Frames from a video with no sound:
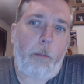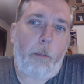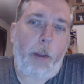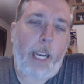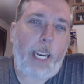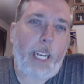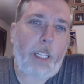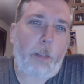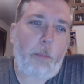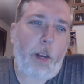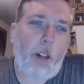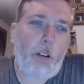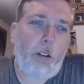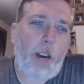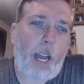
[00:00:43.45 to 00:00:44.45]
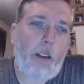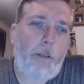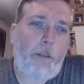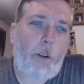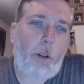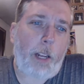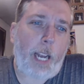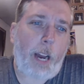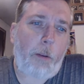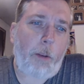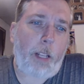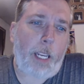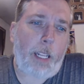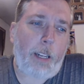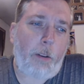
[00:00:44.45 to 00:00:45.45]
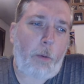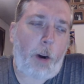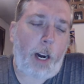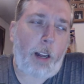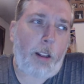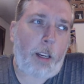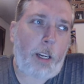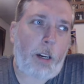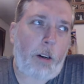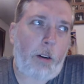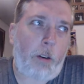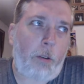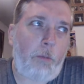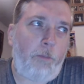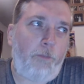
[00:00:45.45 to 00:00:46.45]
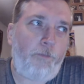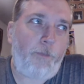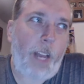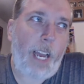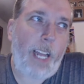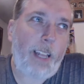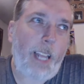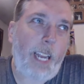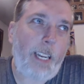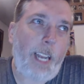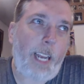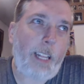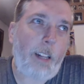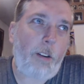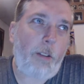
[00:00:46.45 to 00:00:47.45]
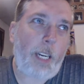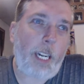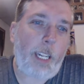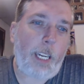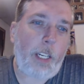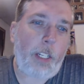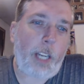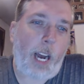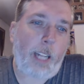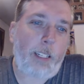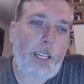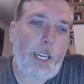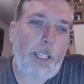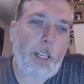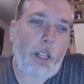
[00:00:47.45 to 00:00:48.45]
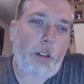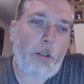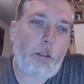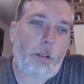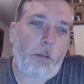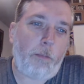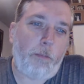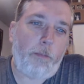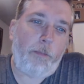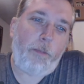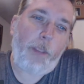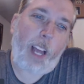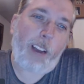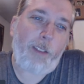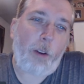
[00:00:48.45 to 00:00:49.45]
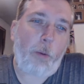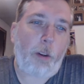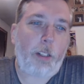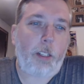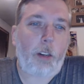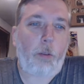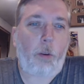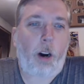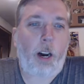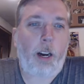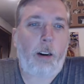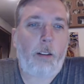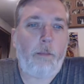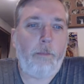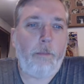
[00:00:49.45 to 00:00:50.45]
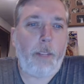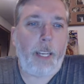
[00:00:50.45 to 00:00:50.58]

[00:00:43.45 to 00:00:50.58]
Mike S. Miller had a falling out with Ethan a while ago, and they take little kneeling shots at each other every once in a while.